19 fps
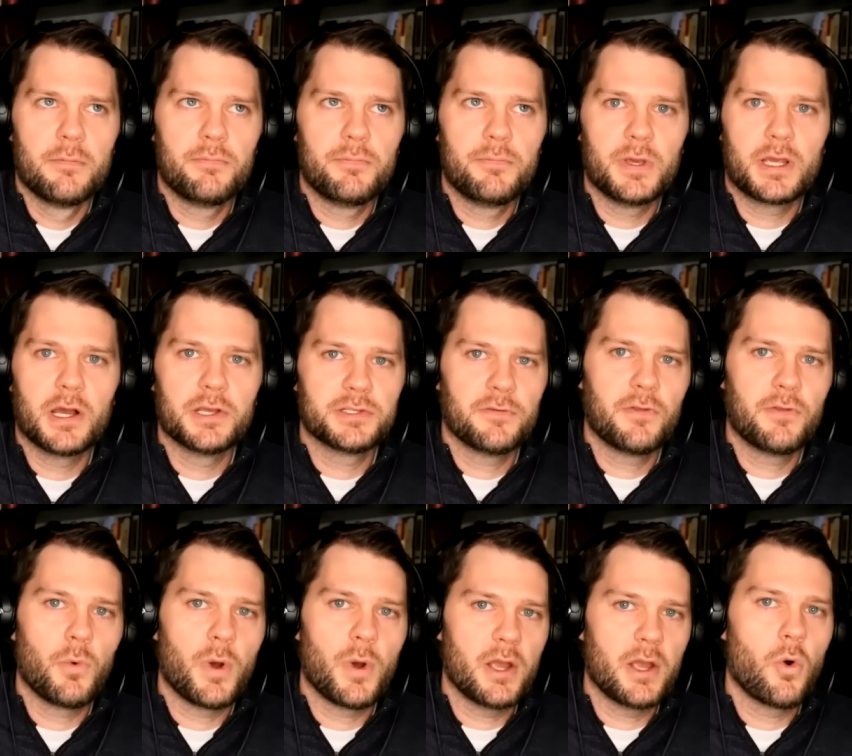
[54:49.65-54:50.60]
because of
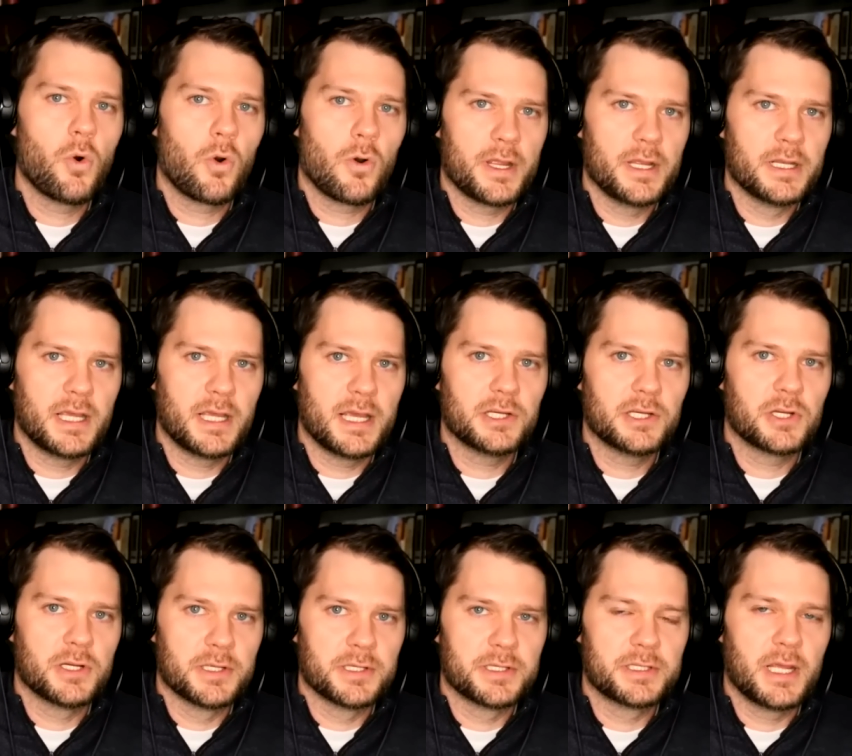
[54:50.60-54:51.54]
the way yes.
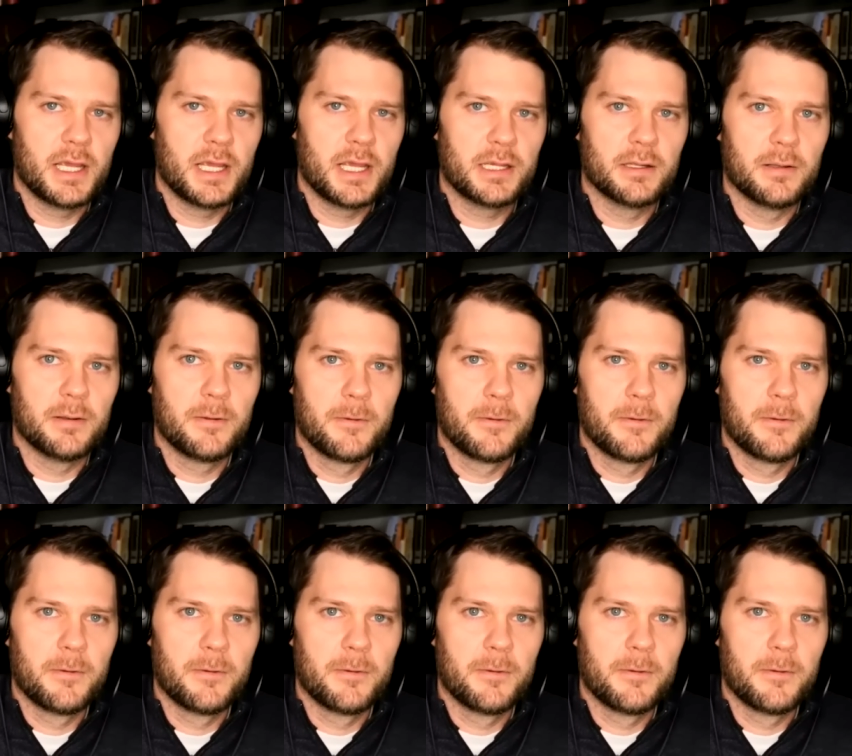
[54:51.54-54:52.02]
orientation is taken?